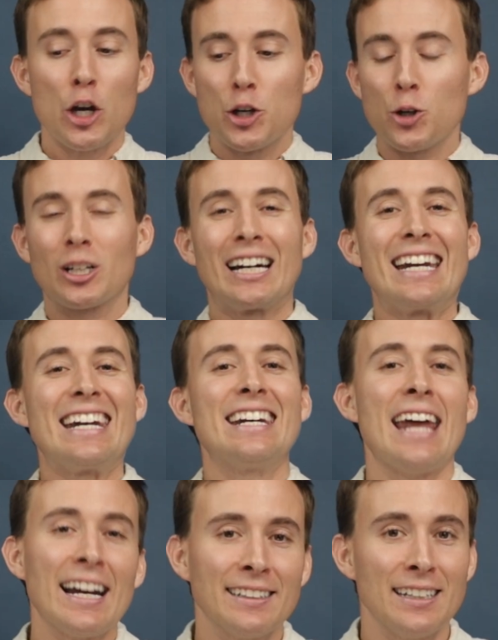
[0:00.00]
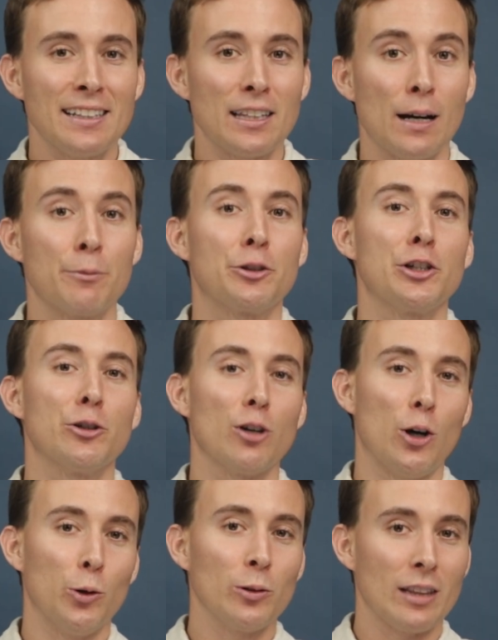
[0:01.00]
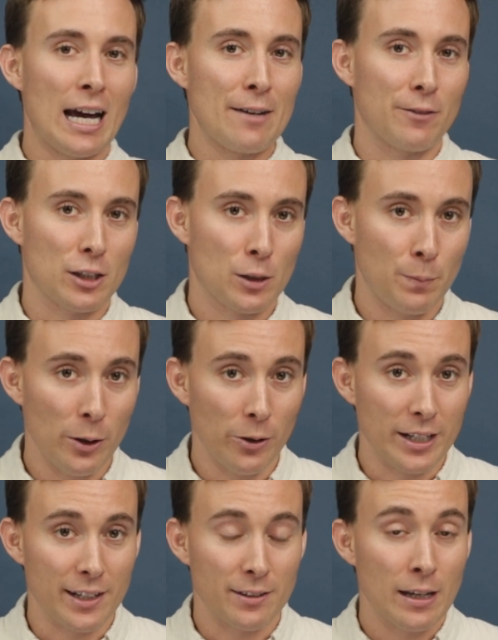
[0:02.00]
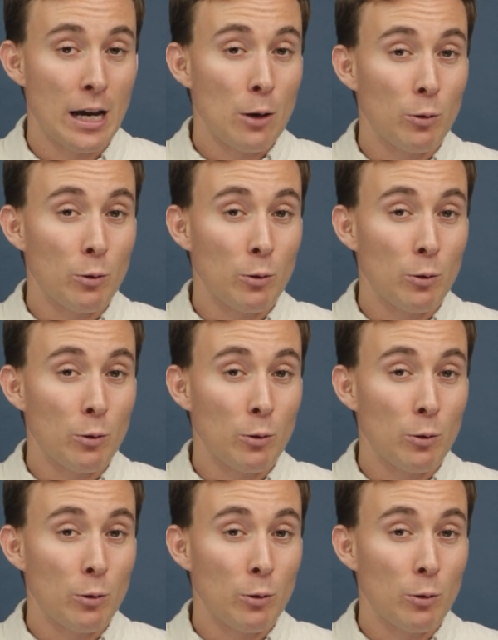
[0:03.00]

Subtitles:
you're connecting them to your own life experience,